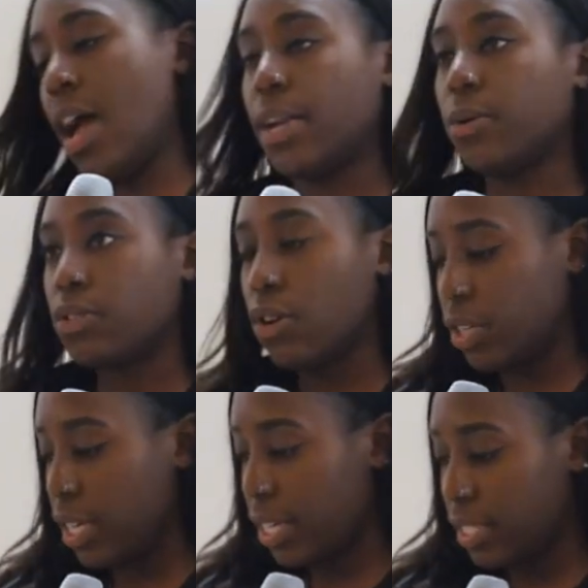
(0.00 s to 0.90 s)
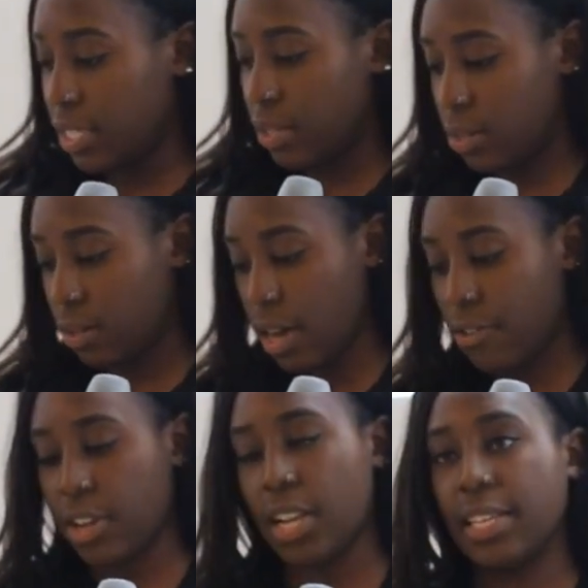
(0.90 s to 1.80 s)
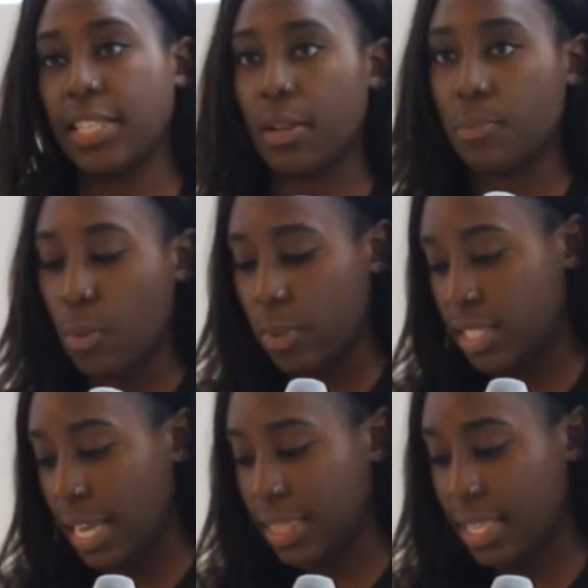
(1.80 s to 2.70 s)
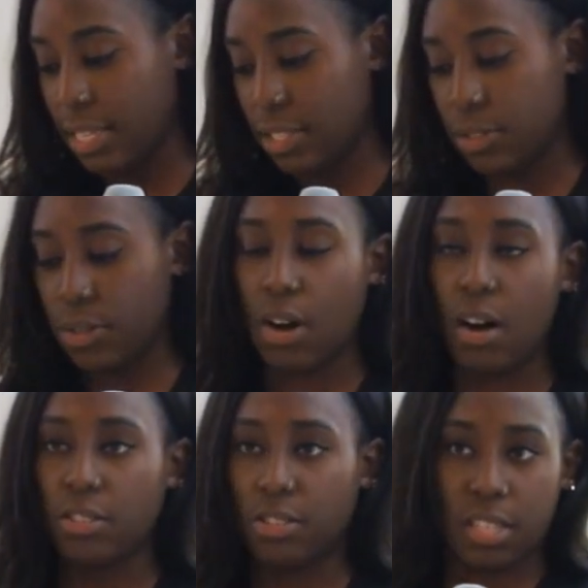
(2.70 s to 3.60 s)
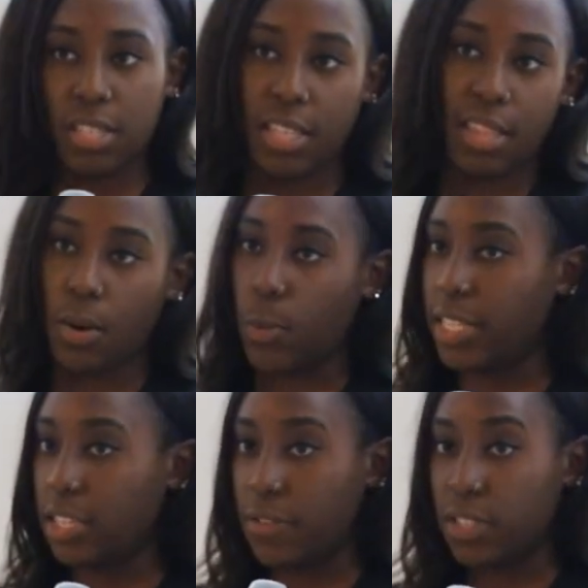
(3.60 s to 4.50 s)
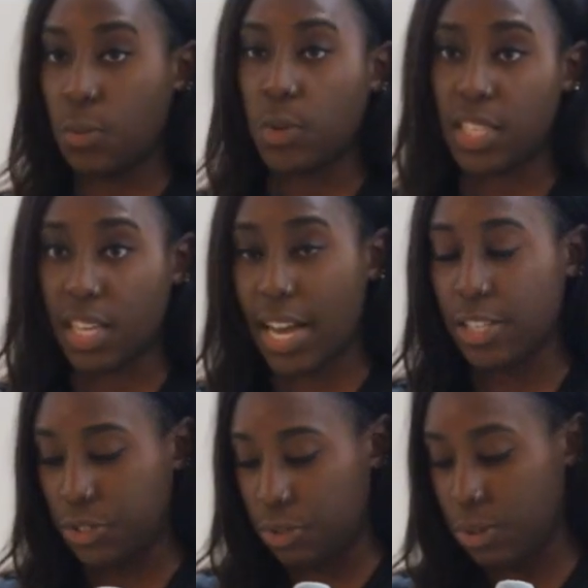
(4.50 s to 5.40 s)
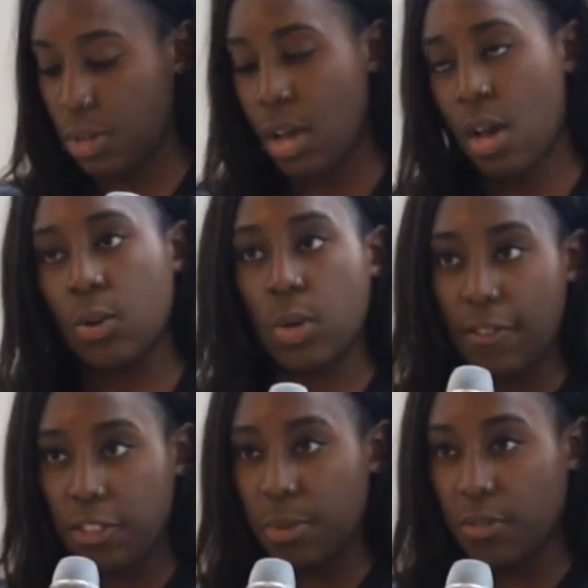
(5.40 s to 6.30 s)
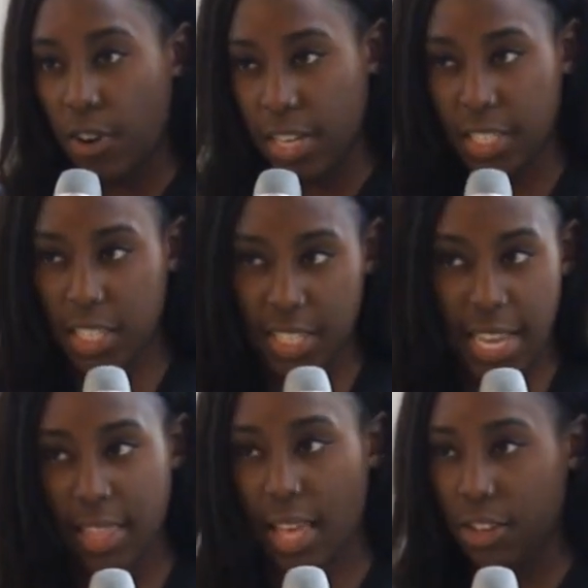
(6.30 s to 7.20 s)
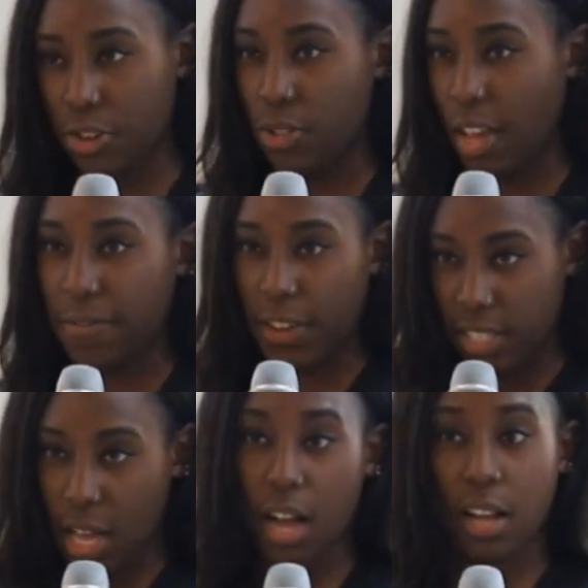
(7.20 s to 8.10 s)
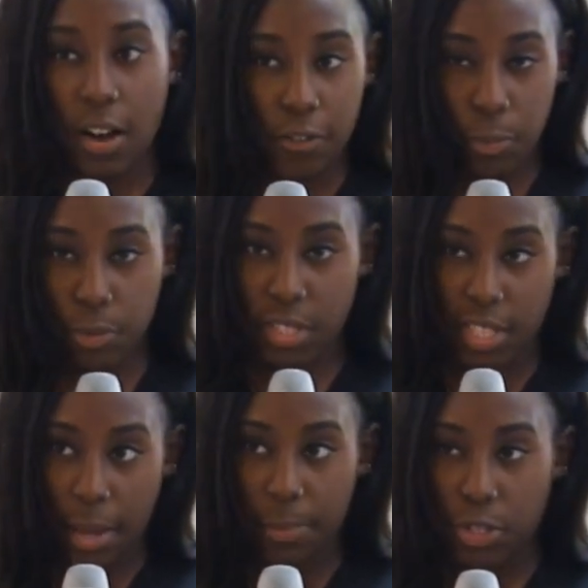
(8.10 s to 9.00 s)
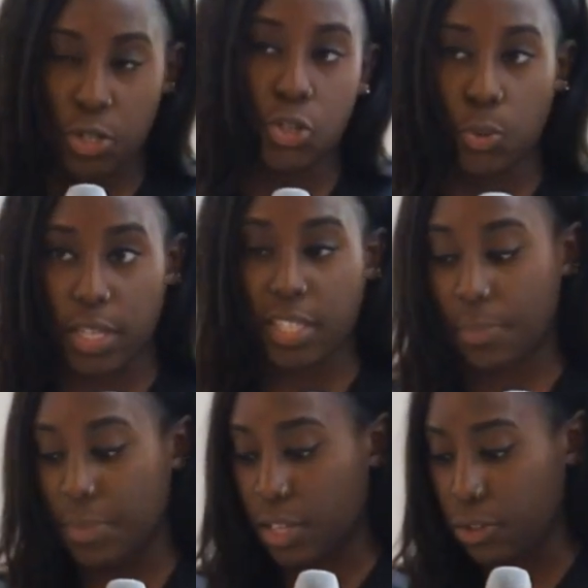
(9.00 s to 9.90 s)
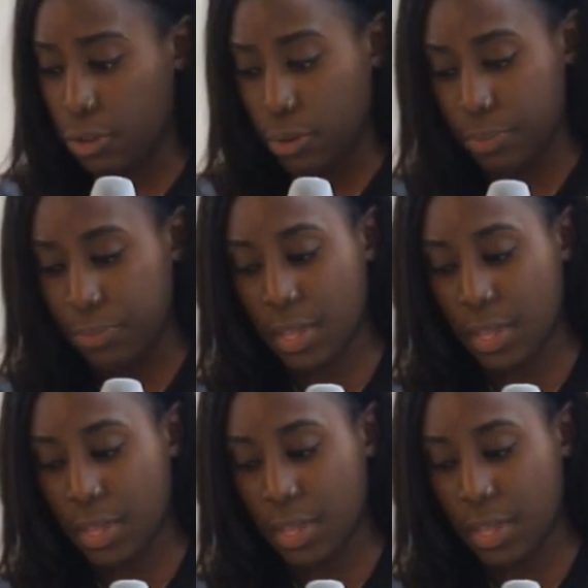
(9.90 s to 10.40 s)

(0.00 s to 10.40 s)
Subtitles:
And it was only until I realized that in moments like this, you can't just sit there waiting for someone to guide you. You have to be ready to take that, that first uncomfortable step to doing something new.